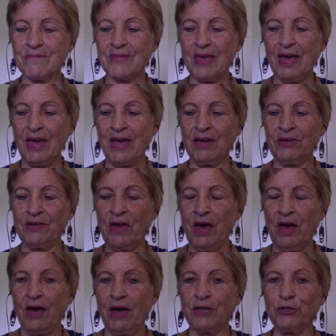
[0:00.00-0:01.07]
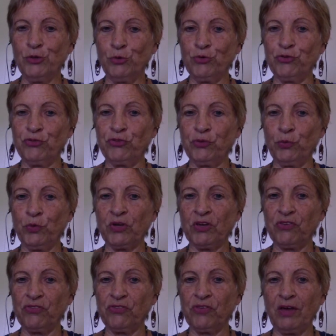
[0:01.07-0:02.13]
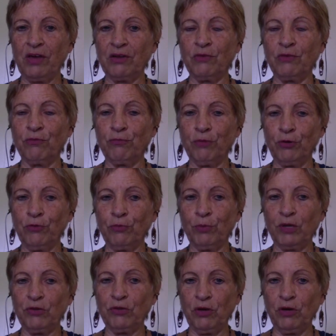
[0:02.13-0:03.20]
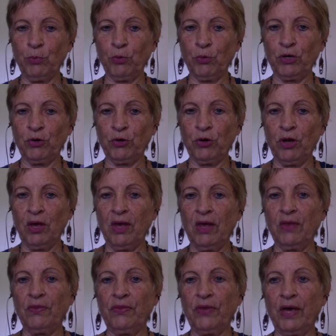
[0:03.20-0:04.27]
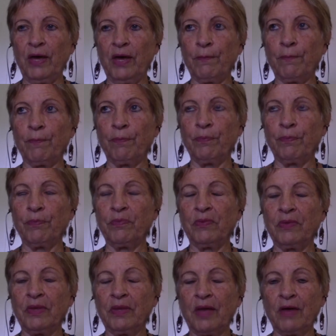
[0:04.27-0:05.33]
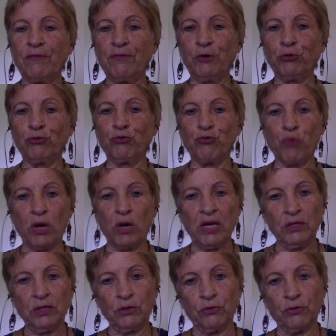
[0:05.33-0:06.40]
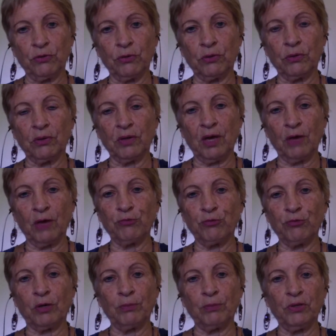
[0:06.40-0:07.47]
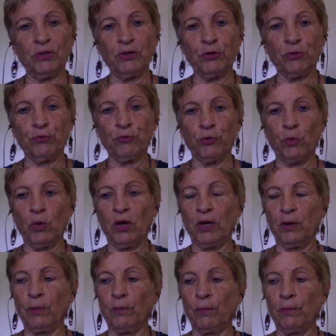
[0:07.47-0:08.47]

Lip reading: And I noticed that when I sat in front of my typewriter that I felt drained after I'd been there for a while.